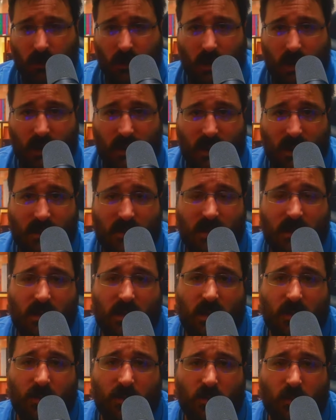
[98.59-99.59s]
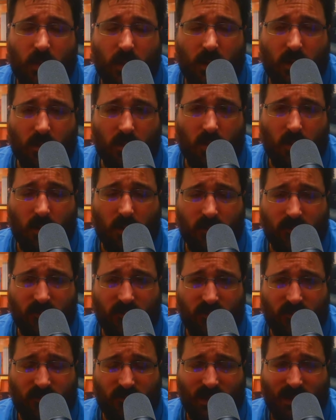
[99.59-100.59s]
it doesn't seem to be growing
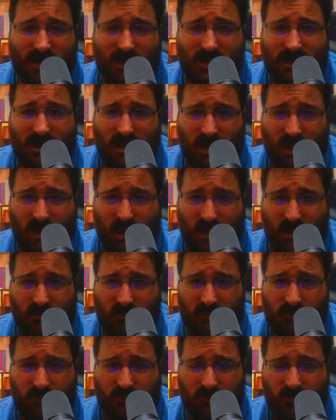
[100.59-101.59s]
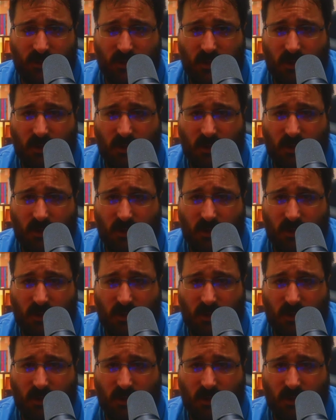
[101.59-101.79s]
fast enough